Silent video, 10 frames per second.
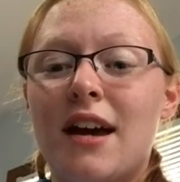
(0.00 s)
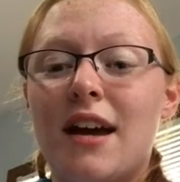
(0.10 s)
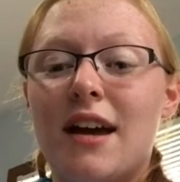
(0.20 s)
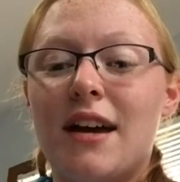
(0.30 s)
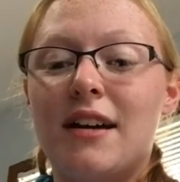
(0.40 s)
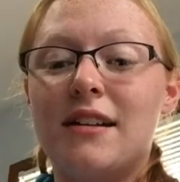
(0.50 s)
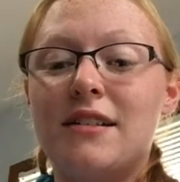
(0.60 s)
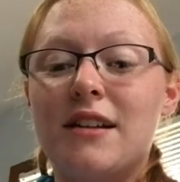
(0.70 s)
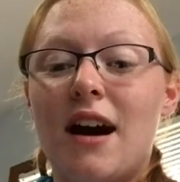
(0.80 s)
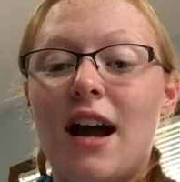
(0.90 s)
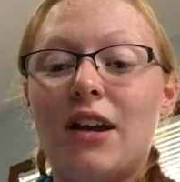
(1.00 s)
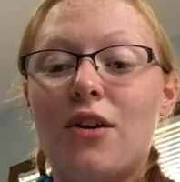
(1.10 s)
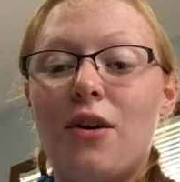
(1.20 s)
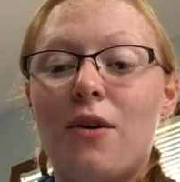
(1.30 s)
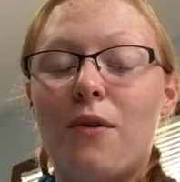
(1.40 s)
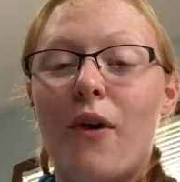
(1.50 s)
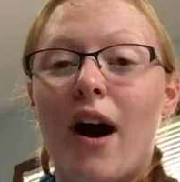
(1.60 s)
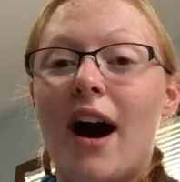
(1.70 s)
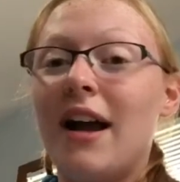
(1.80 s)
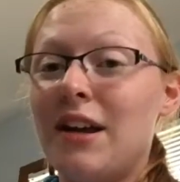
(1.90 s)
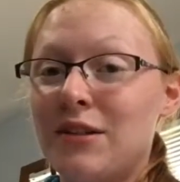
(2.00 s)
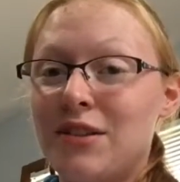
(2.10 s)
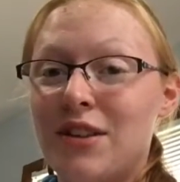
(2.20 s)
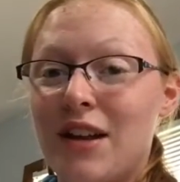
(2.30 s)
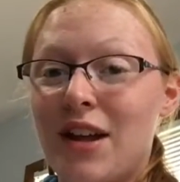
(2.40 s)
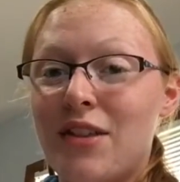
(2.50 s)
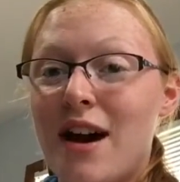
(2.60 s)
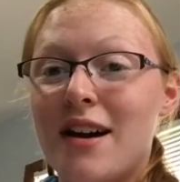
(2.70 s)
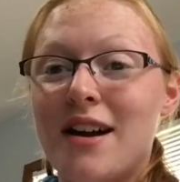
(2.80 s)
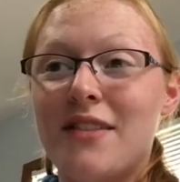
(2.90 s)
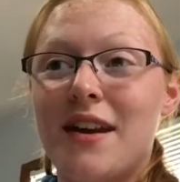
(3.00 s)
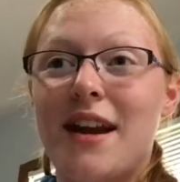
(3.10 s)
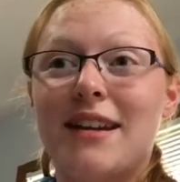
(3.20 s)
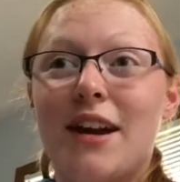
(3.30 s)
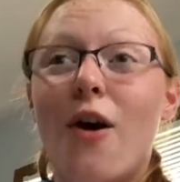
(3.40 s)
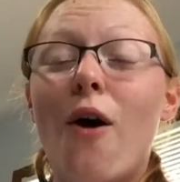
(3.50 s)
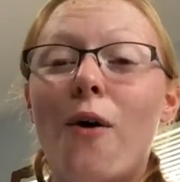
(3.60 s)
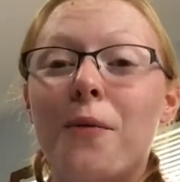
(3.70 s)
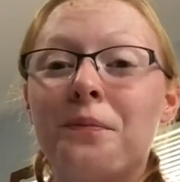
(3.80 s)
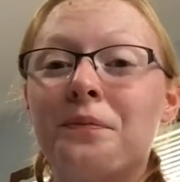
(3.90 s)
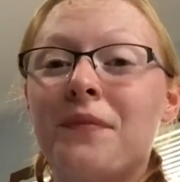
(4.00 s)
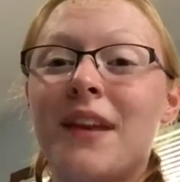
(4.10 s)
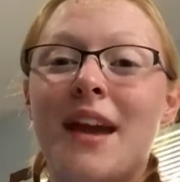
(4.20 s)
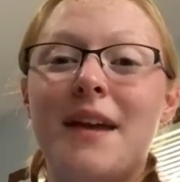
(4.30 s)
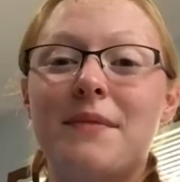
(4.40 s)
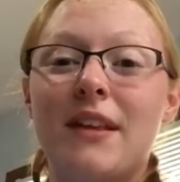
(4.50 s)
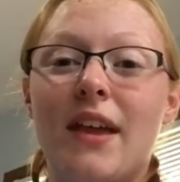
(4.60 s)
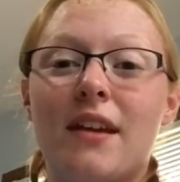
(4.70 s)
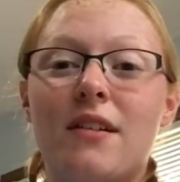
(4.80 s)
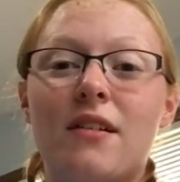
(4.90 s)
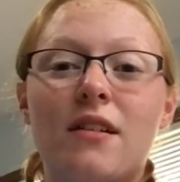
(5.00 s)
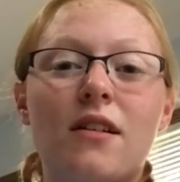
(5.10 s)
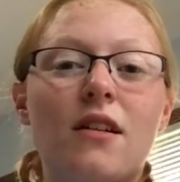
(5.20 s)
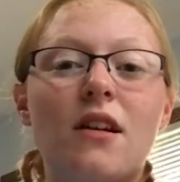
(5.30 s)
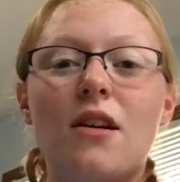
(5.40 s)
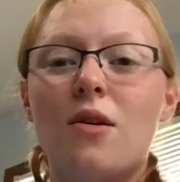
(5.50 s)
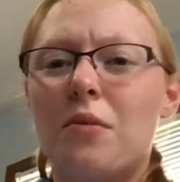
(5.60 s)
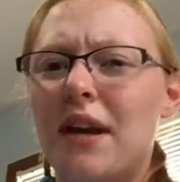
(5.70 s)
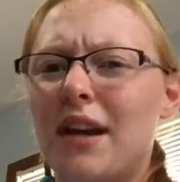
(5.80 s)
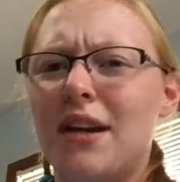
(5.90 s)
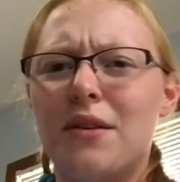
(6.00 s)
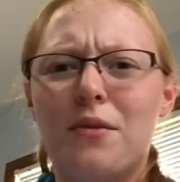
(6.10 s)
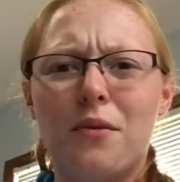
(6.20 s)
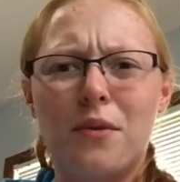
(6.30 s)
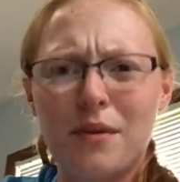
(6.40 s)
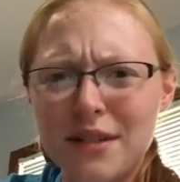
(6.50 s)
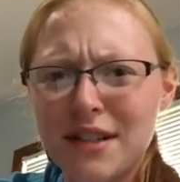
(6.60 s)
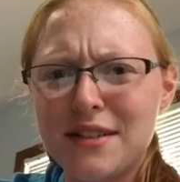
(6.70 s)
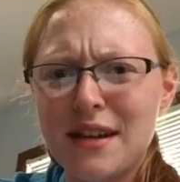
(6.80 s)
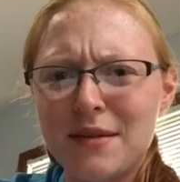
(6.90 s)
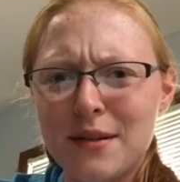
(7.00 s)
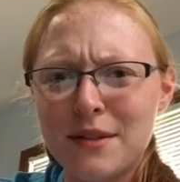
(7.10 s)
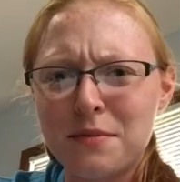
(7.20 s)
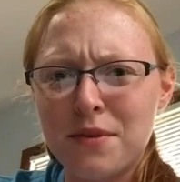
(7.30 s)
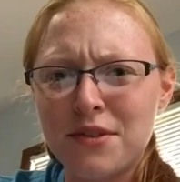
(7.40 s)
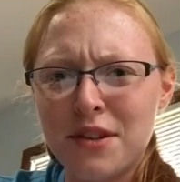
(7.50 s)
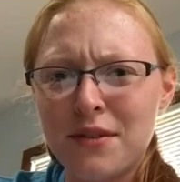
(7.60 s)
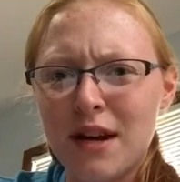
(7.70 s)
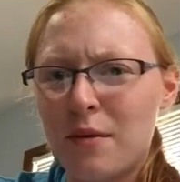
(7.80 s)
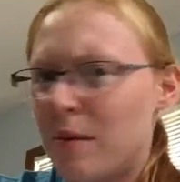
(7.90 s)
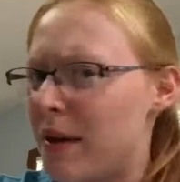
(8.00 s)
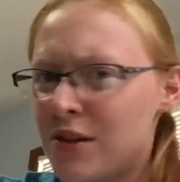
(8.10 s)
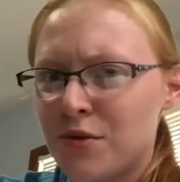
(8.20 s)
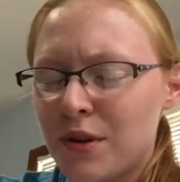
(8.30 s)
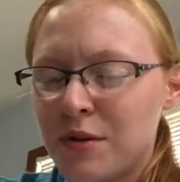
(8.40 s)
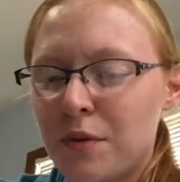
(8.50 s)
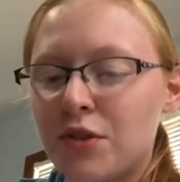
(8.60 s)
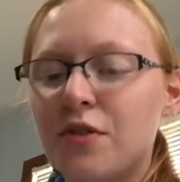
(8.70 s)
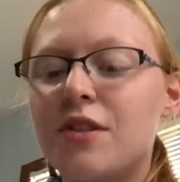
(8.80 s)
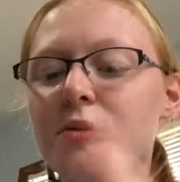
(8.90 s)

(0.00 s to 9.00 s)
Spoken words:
And I know I used to think that, and then I'd get home and be like, wait, what was the assignment I was supposed to do again? What pages was I supposed to read?